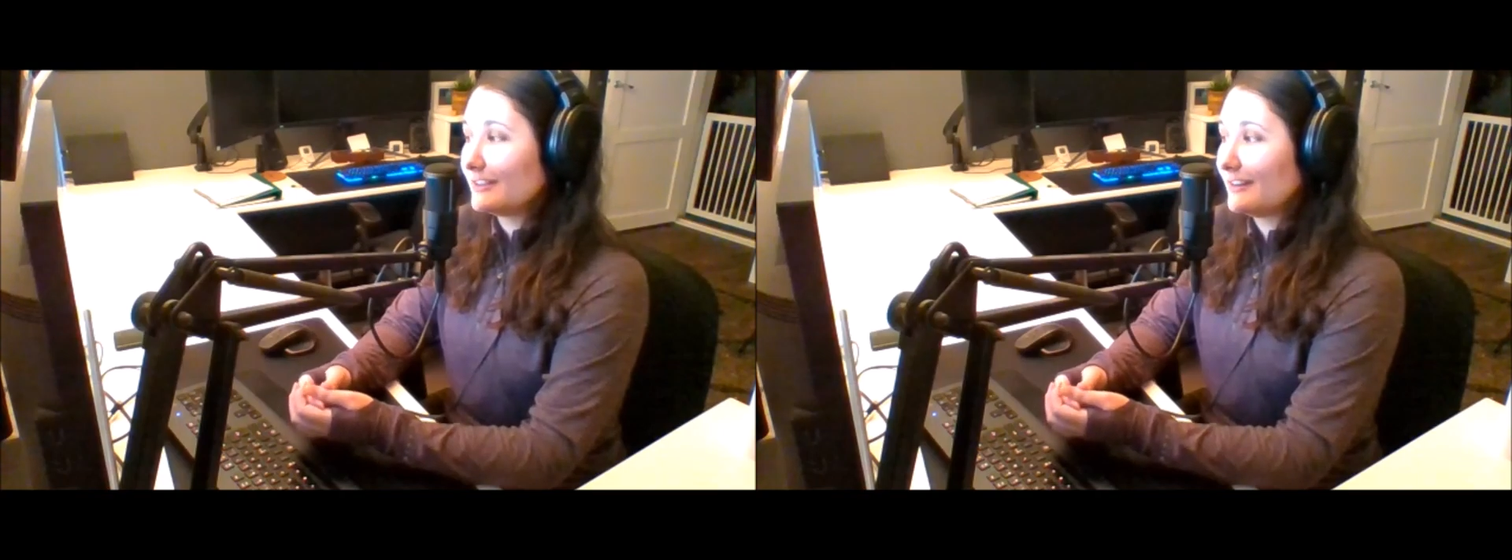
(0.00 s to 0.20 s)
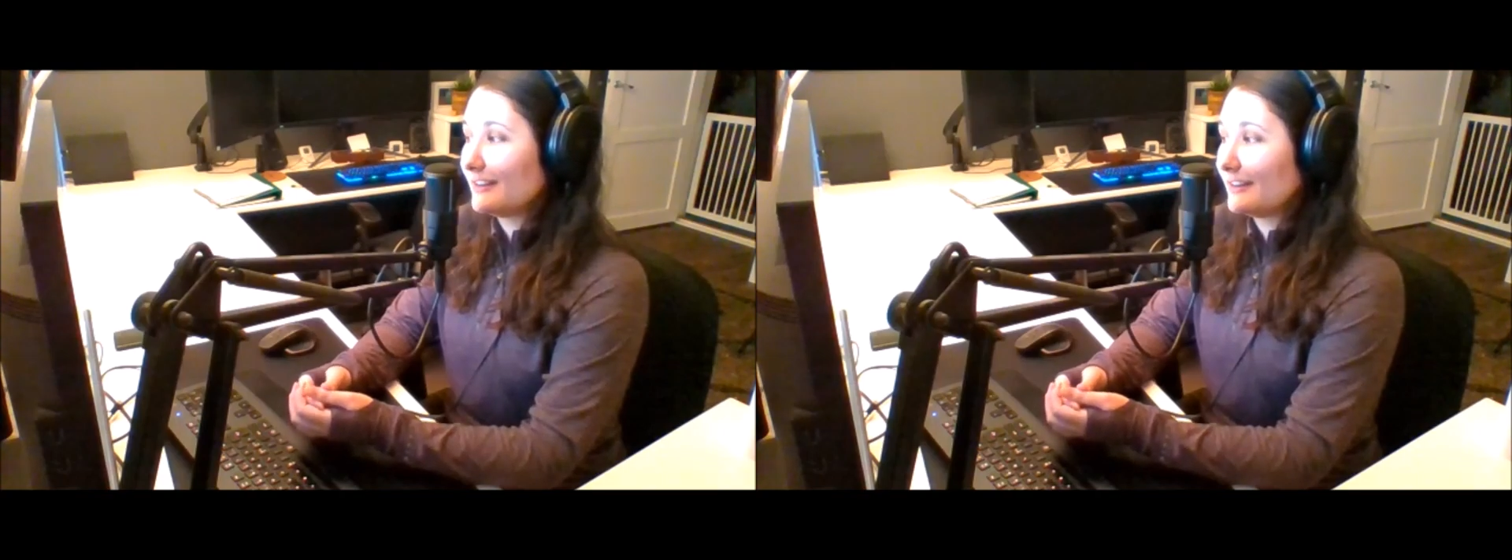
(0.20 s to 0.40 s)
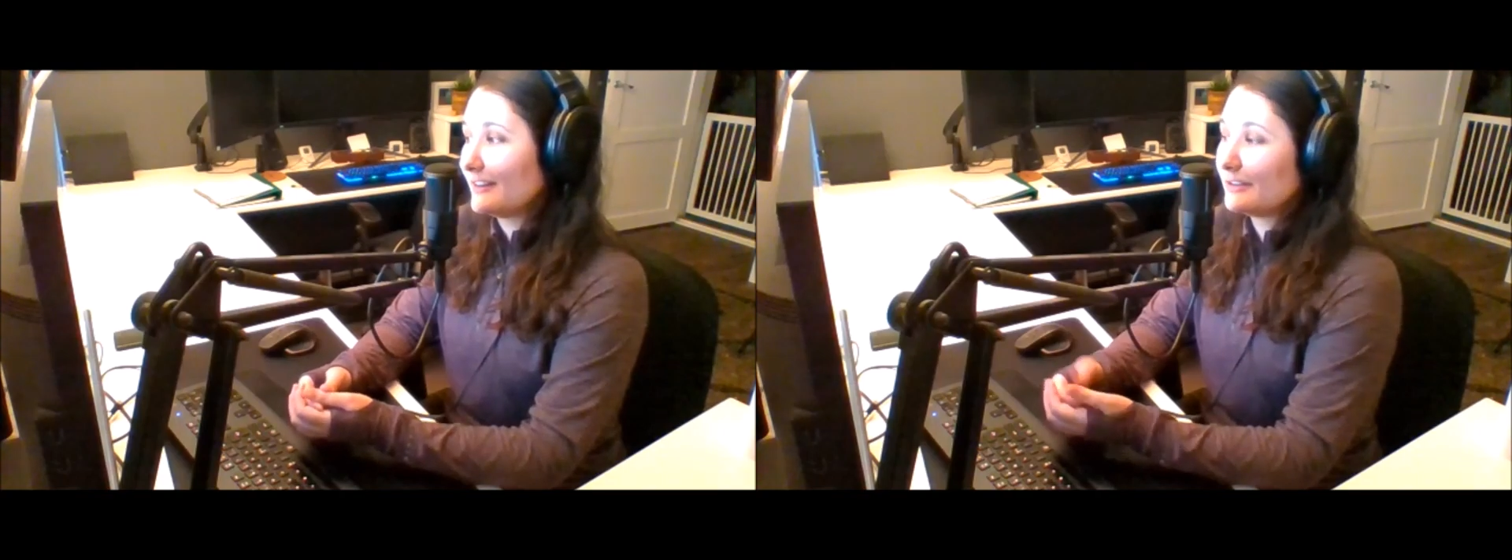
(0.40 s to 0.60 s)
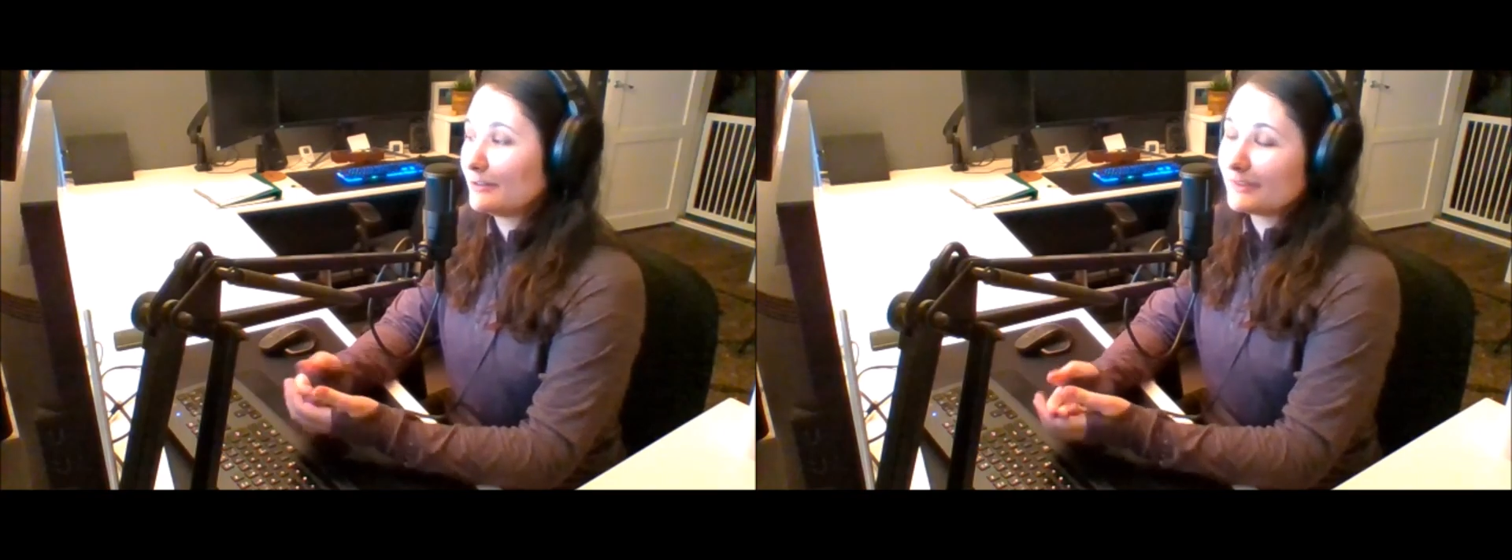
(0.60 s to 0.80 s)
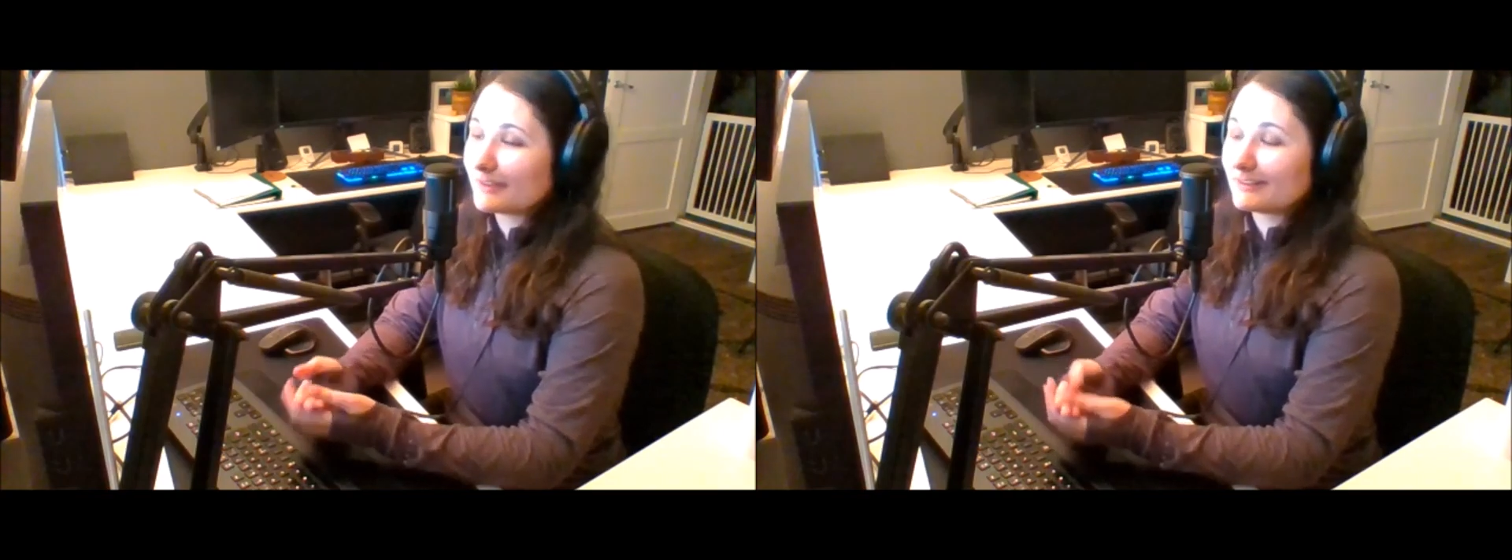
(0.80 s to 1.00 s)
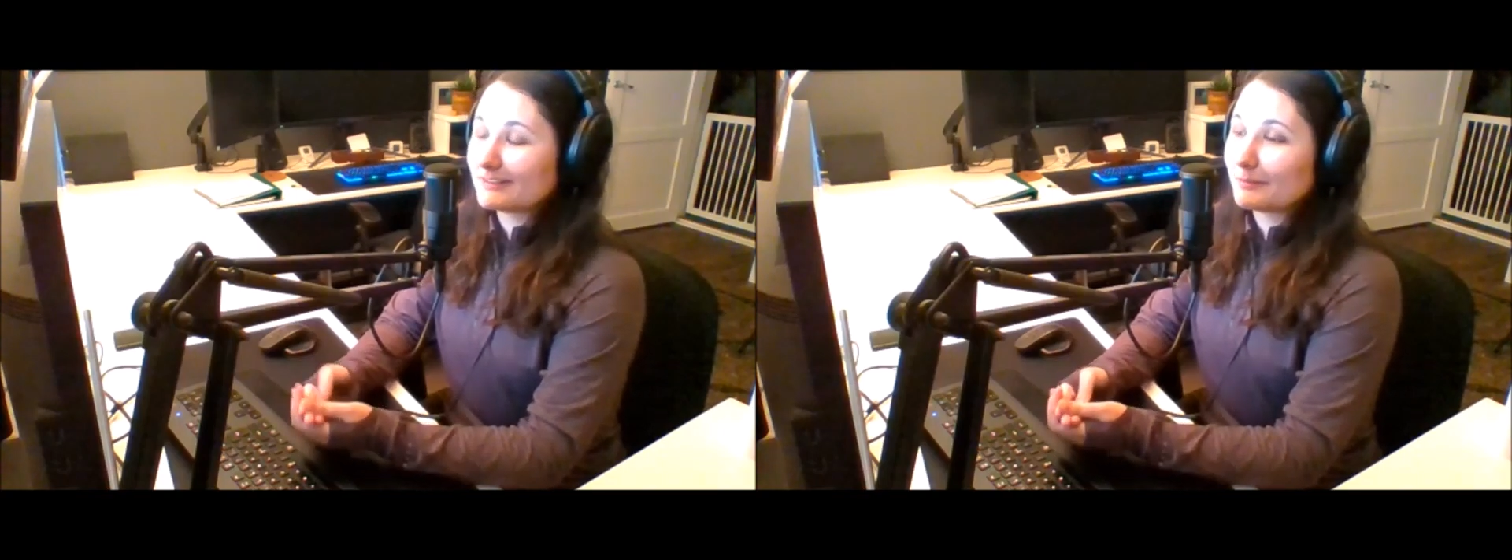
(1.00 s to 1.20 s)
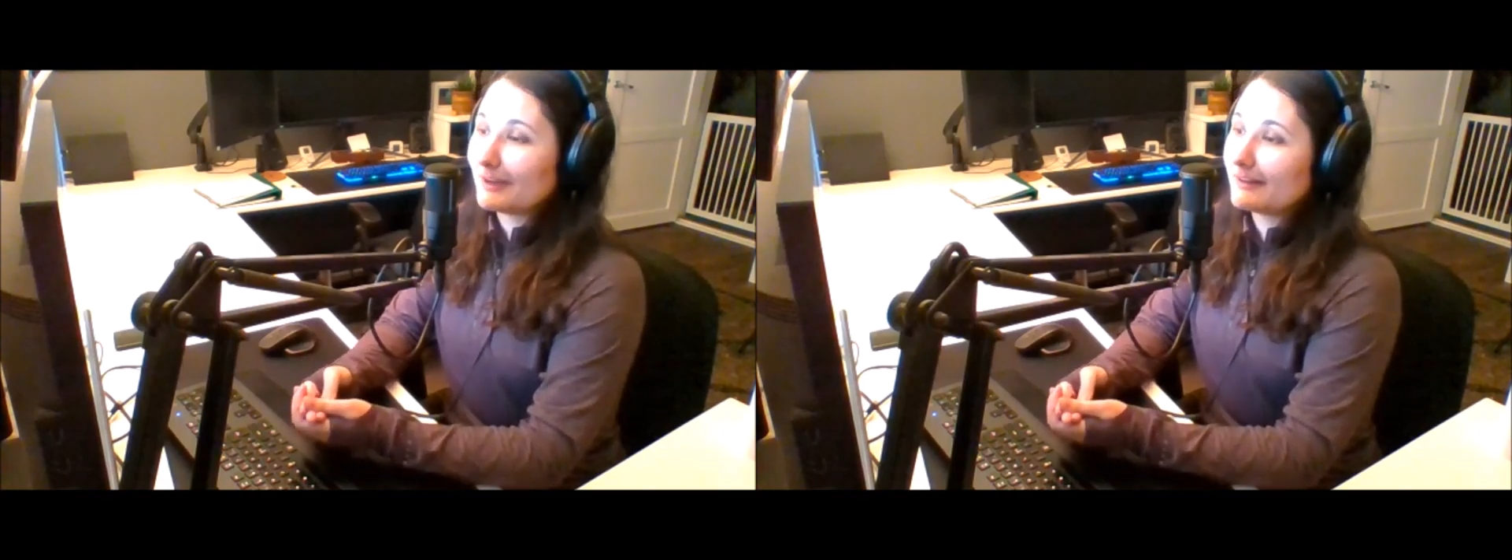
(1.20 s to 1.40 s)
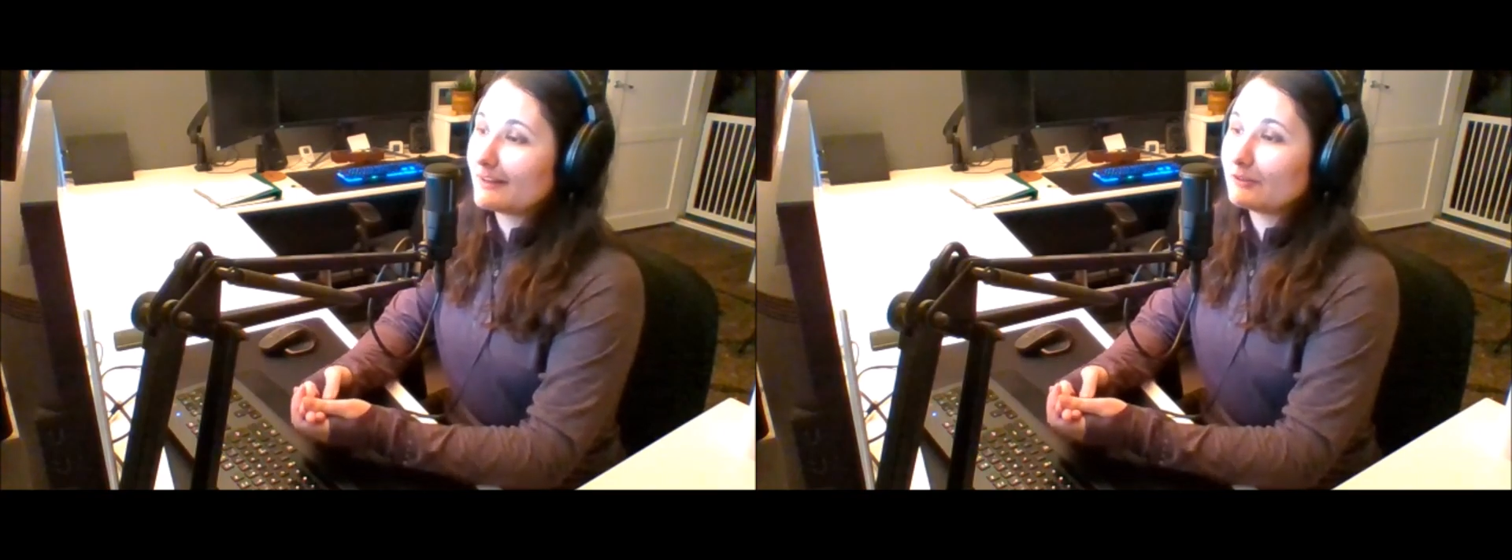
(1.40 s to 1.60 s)
Uh, I know that at some
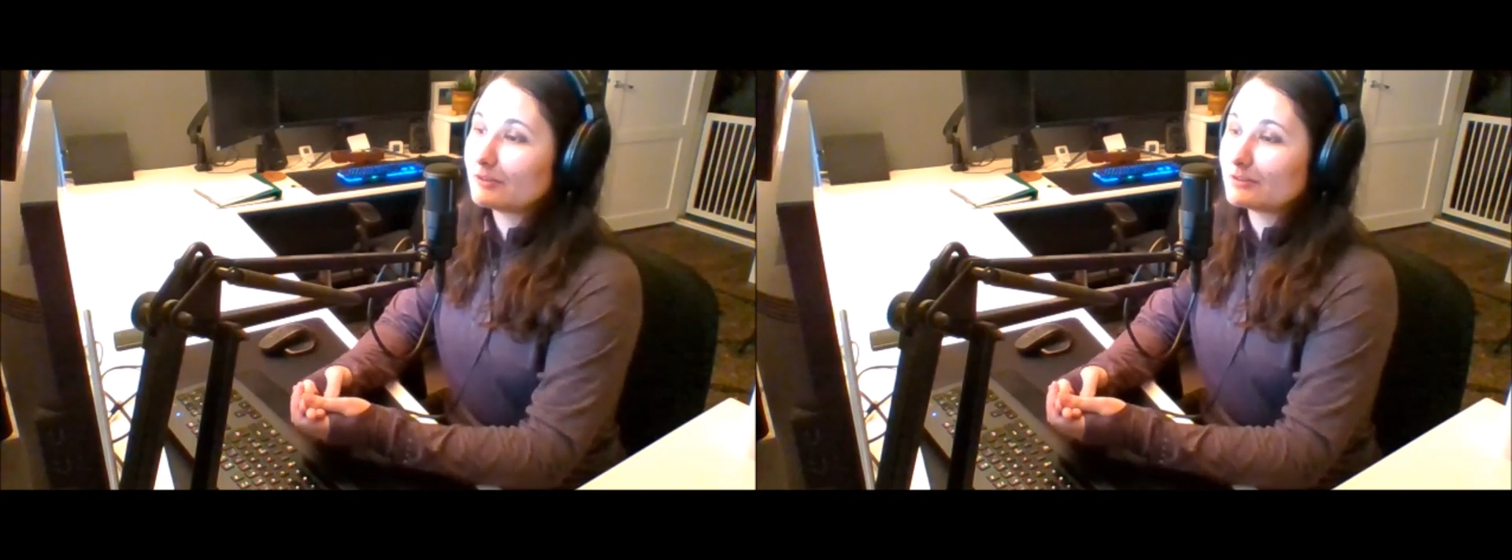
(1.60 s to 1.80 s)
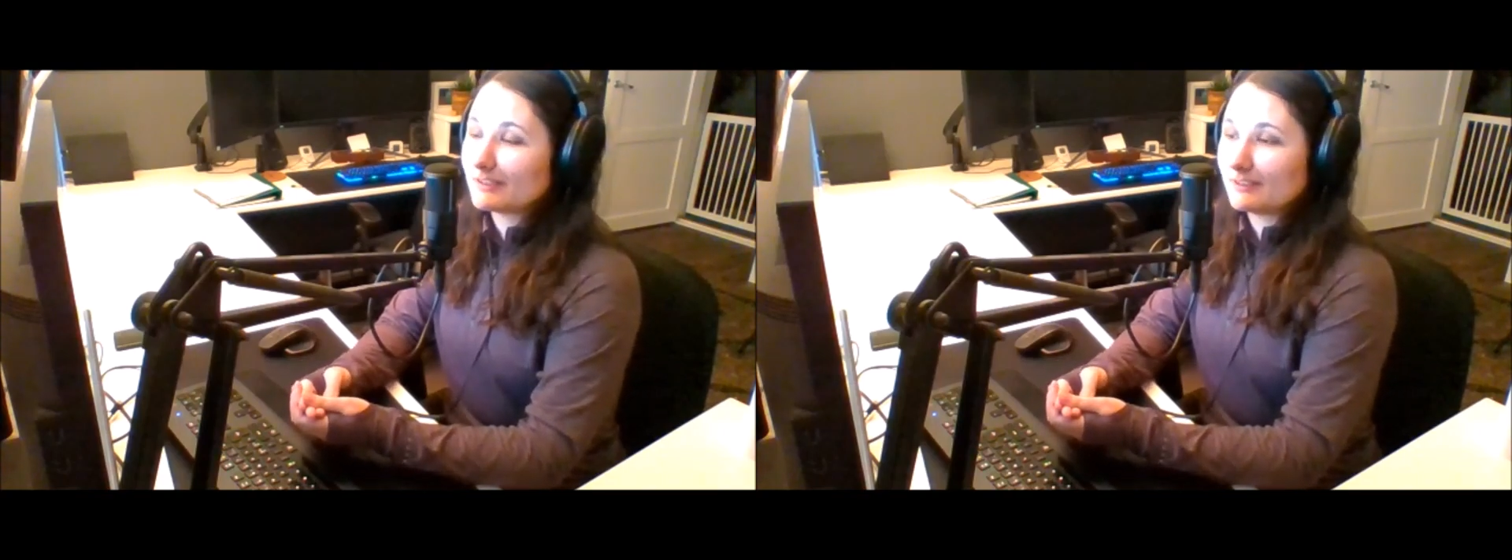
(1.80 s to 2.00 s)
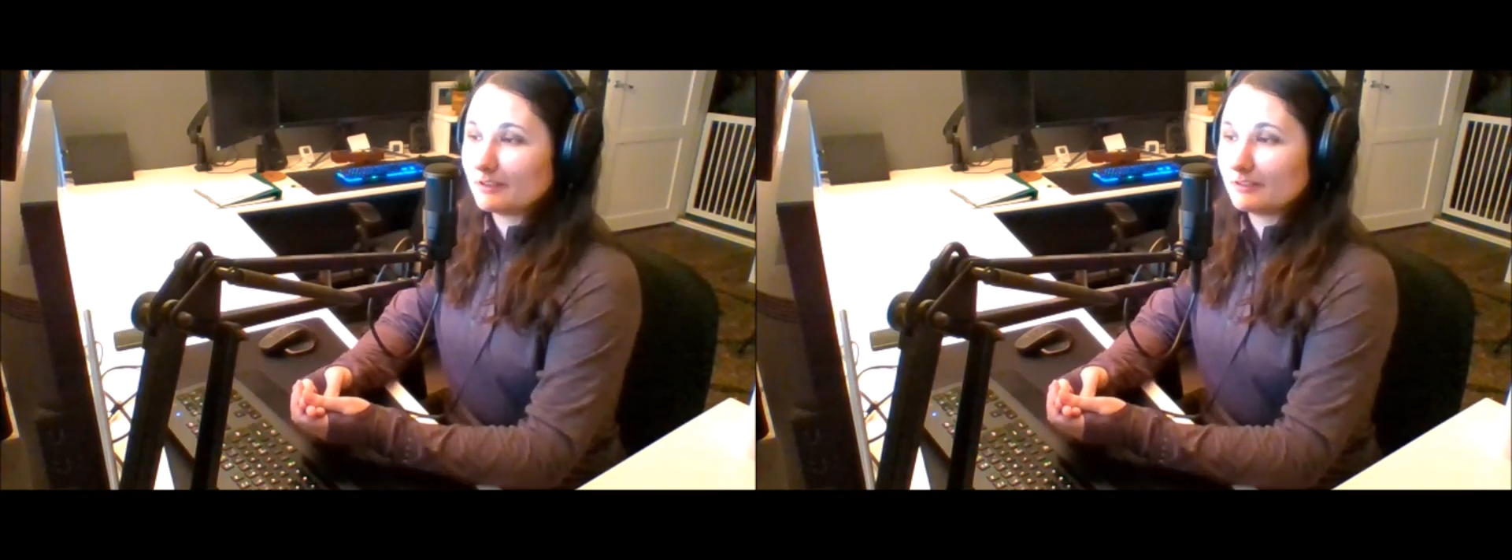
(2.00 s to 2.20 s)
high levels that